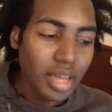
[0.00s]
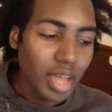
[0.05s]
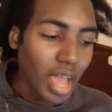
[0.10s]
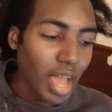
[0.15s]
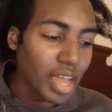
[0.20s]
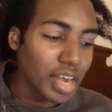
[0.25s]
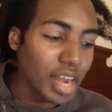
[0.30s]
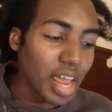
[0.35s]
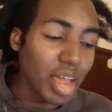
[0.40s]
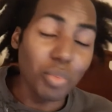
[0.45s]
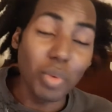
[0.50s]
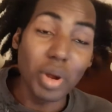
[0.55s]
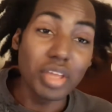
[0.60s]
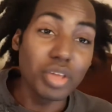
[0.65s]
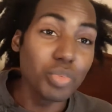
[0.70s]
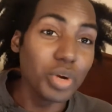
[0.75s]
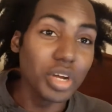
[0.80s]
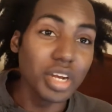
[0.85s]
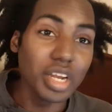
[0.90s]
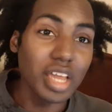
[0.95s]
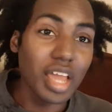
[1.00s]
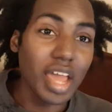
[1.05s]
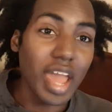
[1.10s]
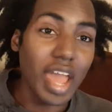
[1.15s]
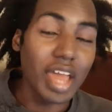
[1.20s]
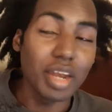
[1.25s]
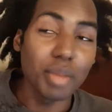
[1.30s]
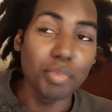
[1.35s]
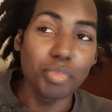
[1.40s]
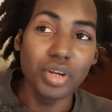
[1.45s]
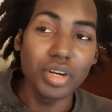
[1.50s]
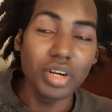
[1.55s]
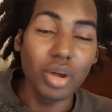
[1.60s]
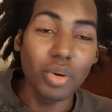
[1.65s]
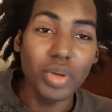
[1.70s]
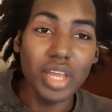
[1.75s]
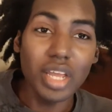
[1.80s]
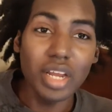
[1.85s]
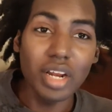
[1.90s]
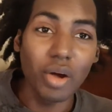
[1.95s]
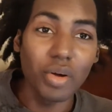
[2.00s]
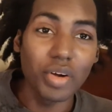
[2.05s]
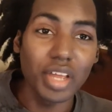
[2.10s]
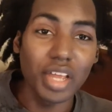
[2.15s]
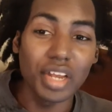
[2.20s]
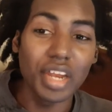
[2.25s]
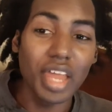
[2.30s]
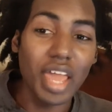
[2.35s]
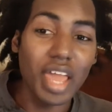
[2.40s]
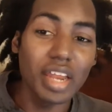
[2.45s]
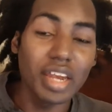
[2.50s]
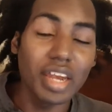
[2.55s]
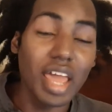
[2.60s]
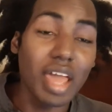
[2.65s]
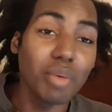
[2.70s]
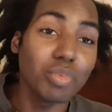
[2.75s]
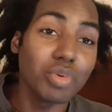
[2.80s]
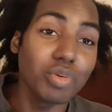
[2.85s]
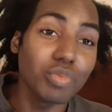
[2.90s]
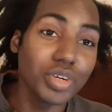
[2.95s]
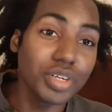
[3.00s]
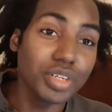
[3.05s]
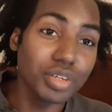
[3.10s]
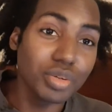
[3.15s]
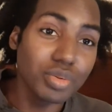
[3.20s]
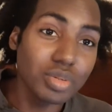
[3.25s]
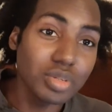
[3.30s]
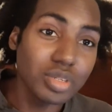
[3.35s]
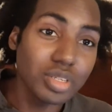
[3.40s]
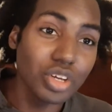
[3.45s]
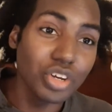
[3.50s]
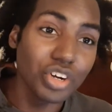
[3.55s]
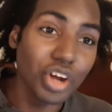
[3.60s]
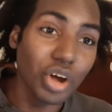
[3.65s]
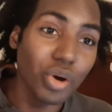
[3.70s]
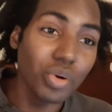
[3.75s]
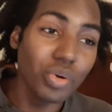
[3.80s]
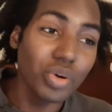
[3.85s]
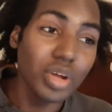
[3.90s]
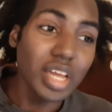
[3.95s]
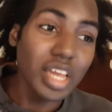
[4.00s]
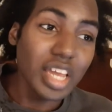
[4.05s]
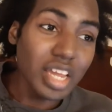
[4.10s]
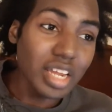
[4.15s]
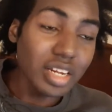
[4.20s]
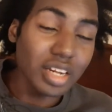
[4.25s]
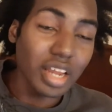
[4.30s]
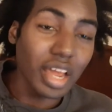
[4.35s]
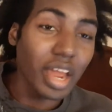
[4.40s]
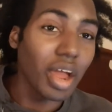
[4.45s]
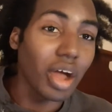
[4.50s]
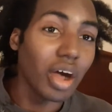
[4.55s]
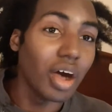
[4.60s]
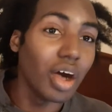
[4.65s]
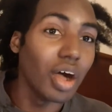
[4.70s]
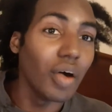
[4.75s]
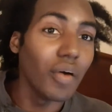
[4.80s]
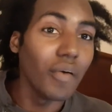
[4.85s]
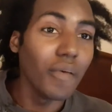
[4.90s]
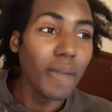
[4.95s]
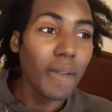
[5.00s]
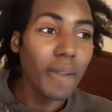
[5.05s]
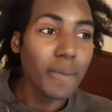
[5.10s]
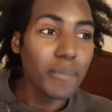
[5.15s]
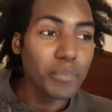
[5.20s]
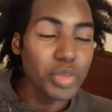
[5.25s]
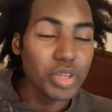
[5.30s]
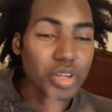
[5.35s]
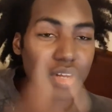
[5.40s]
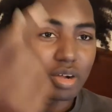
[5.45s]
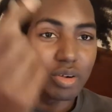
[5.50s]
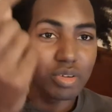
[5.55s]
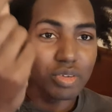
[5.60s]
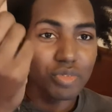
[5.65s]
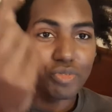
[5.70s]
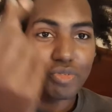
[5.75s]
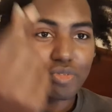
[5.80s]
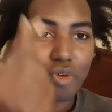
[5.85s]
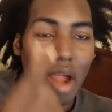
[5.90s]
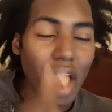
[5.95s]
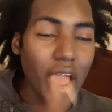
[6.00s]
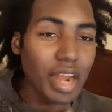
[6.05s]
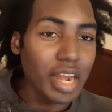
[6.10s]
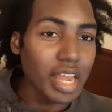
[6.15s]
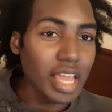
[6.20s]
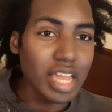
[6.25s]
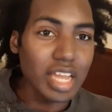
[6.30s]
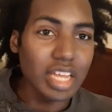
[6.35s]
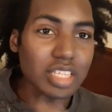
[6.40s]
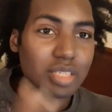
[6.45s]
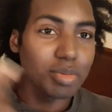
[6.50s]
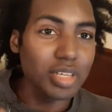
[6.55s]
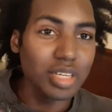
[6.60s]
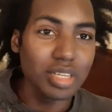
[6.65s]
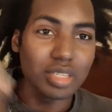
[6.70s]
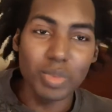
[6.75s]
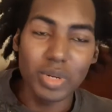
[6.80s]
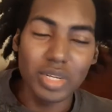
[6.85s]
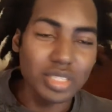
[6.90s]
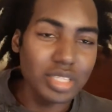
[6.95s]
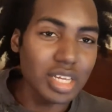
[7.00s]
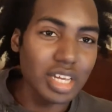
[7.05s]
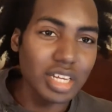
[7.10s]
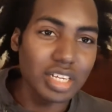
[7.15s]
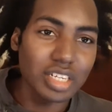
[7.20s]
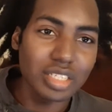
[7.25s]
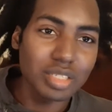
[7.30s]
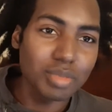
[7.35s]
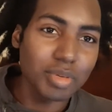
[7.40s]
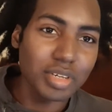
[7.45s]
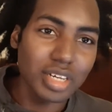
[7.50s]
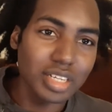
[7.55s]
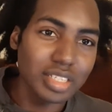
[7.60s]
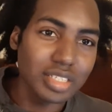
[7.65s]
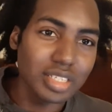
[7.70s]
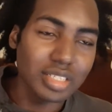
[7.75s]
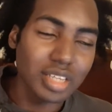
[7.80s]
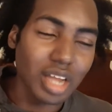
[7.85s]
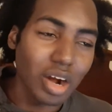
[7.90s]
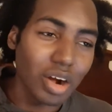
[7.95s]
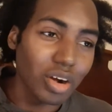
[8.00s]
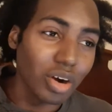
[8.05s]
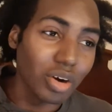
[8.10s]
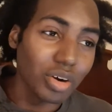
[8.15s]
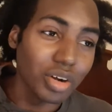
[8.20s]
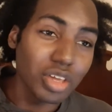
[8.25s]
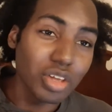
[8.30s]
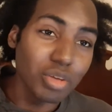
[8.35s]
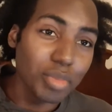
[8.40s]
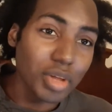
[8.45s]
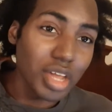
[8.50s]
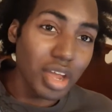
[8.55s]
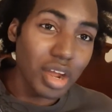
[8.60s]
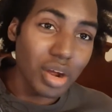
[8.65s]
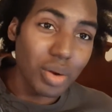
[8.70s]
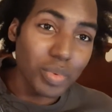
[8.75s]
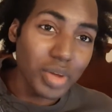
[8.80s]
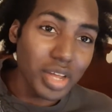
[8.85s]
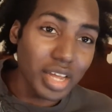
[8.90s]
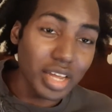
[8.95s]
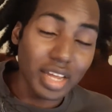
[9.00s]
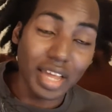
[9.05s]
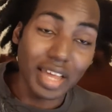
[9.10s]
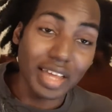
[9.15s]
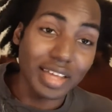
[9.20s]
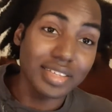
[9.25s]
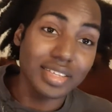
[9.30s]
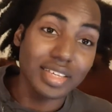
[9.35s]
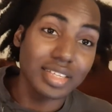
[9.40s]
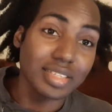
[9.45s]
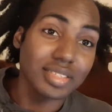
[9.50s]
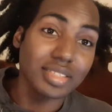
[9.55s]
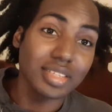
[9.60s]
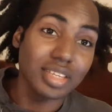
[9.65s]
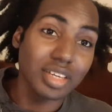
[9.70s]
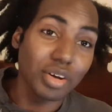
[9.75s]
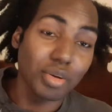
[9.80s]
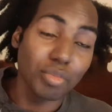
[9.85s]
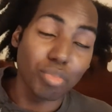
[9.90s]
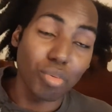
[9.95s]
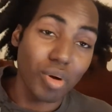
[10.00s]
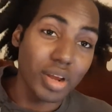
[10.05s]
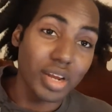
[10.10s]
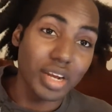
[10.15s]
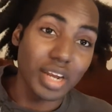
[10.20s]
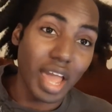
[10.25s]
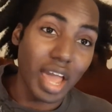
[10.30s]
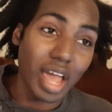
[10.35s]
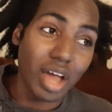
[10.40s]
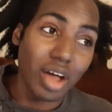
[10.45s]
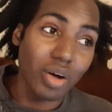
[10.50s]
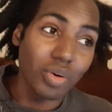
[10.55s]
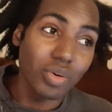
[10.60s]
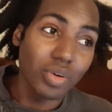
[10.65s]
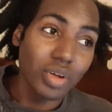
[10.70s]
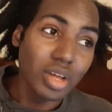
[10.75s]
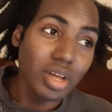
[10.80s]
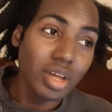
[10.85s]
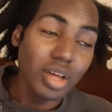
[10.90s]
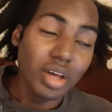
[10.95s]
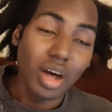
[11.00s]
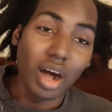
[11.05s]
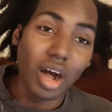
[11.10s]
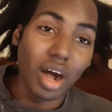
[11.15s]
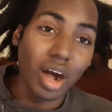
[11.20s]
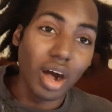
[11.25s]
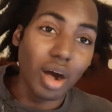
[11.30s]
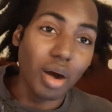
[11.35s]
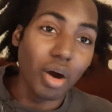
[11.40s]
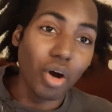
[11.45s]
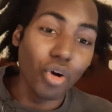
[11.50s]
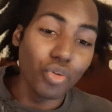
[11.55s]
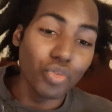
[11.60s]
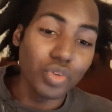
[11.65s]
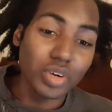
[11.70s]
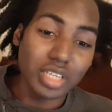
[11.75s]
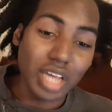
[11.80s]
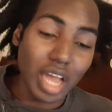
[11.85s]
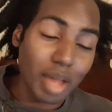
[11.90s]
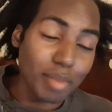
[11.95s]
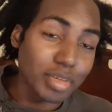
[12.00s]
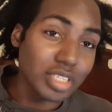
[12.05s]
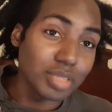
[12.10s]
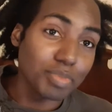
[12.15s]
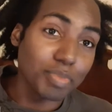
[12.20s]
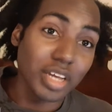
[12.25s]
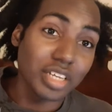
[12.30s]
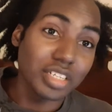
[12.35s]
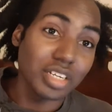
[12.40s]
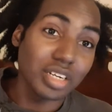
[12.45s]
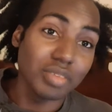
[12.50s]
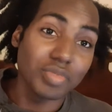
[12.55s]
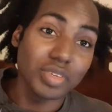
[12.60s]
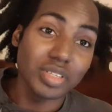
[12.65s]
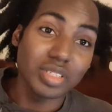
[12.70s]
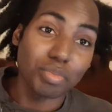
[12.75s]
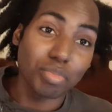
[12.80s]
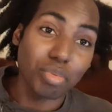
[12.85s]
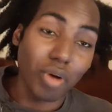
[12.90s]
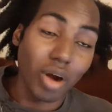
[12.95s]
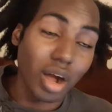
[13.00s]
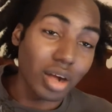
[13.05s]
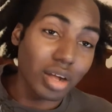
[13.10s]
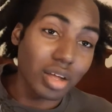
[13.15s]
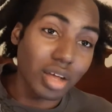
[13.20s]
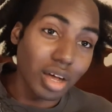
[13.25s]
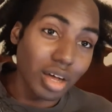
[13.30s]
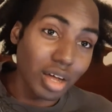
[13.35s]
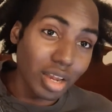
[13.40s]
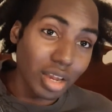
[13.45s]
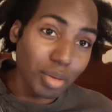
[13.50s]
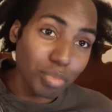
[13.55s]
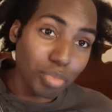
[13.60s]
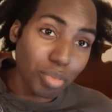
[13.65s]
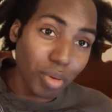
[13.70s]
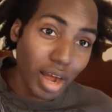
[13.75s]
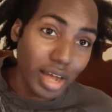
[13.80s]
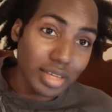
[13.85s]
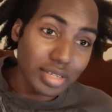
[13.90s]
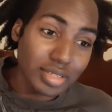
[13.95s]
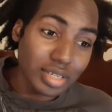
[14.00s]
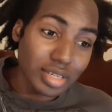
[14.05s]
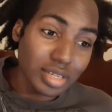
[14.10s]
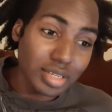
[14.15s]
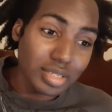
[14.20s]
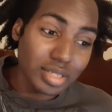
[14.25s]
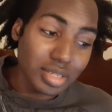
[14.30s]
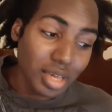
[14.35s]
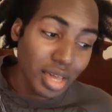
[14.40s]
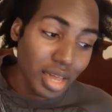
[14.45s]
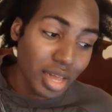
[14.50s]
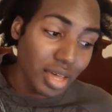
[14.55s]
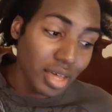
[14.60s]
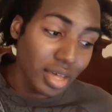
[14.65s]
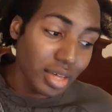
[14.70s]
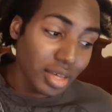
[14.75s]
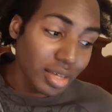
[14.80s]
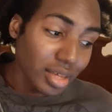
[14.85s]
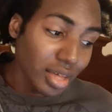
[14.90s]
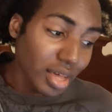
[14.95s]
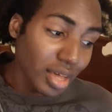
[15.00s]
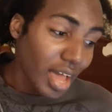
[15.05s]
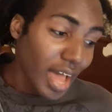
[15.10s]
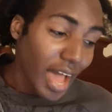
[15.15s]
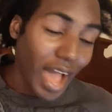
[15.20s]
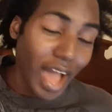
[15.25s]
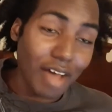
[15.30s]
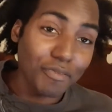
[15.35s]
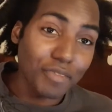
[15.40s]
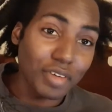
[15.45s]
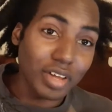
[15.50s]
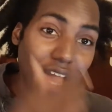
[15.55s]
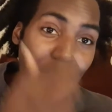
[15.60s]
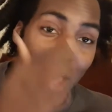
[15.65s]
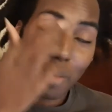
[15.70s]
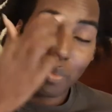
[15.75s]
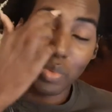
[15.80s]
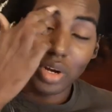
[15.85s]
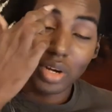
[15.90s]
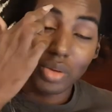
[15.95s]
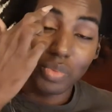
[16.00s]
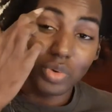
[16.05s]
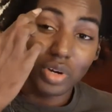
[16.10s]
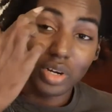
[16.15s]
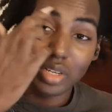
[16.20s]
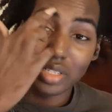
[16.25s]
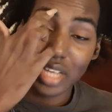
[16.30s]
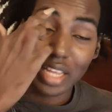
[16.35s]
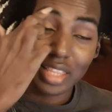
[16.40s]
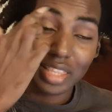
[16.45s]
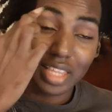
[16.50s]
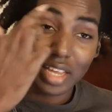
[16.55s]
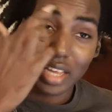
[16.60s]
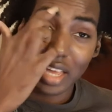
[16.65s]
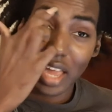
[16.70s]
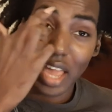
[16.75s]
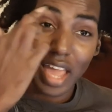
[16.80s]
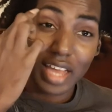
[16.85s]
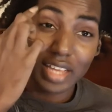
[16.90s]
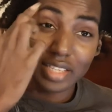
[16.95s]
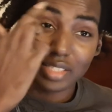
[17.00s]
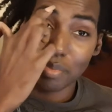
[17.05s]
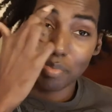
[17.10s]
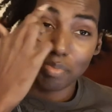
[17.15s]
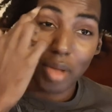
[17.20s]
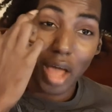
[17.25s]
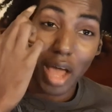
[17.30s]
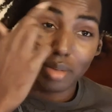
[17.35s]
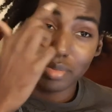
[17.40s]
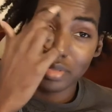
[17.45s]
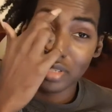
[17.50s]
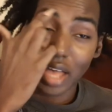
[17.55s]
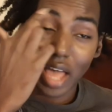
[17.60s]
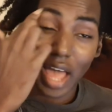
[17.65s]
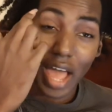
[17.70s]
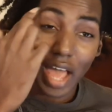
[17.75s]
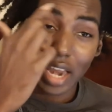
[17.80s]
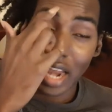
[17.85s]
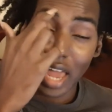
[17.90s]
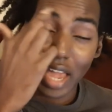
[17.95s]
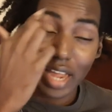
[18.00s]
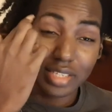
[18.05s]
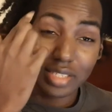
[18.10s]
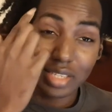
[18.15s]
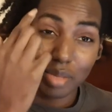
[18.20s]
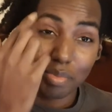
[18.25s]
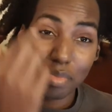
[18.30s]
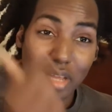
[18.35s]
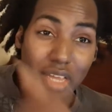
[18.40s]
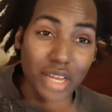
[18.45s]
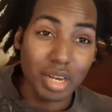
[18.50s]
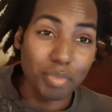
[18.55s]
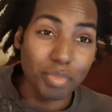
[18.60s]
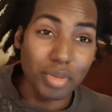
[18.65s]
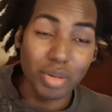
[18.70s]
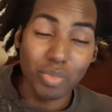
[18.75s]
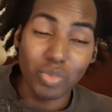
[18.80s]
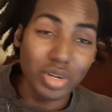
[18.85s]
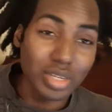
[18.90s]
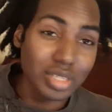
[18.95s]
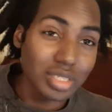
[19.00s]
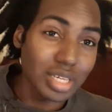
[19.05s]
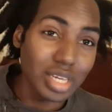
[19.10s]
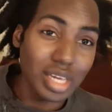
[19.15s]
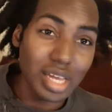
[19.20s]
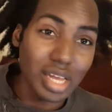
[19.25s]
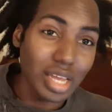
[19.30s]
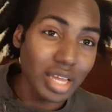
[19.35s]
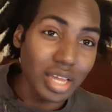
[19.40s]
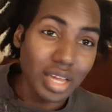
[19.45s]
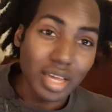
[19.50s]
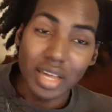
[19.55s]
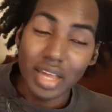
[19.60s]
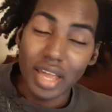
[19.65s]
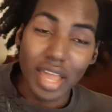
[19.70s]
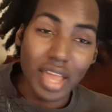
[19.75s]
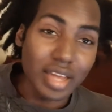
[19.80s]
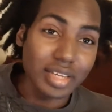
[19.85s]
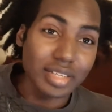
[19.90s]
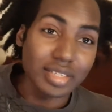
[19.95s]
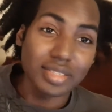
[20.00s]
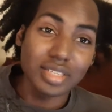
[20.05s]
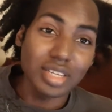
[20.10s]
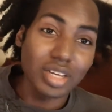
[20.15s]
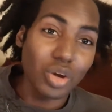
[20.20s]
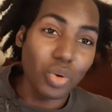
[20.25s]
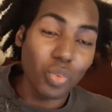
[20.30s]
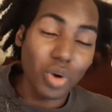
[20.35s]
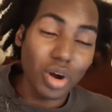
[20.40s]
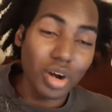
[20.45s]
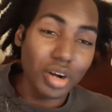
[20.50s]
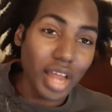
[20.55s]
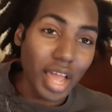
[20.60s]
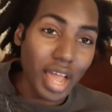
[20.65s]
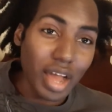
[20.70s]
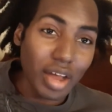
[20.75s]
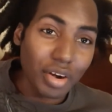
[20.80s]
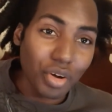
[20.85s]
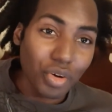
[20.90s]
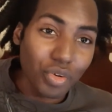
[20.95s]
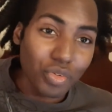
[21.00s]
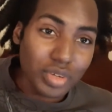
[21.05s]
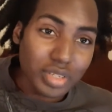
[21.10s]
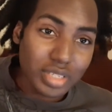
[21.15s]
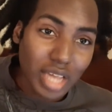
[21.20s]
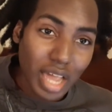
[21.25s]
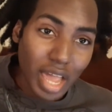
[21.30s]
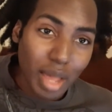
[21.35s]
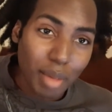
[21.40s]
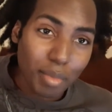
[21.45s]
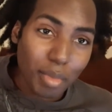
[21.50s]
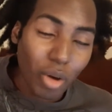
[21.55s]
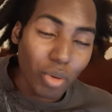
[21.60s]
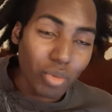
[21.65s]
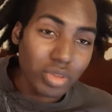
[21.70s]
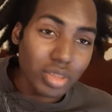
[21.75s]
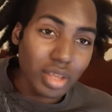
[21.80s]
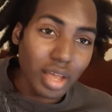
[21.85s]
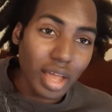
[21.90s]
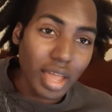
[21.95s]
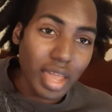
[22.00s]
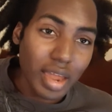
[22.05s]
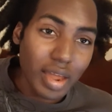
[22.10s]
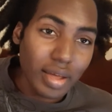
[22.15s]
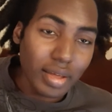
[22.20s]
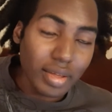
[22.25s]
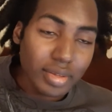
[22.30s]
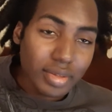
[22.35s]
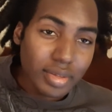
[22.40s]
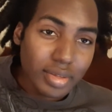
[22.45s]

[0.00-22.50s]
And that way you wouldn't even have to put no heat on it. And then that would reduce, you know, heat that, you know, frying the ends, because once again, just because it's darn on a human hair wig, it can still break down over time, especially if it's a color process hair. I forgot what it was. I think it had some pops of highlights up in it, but once again, it can still wear down over time on the hair.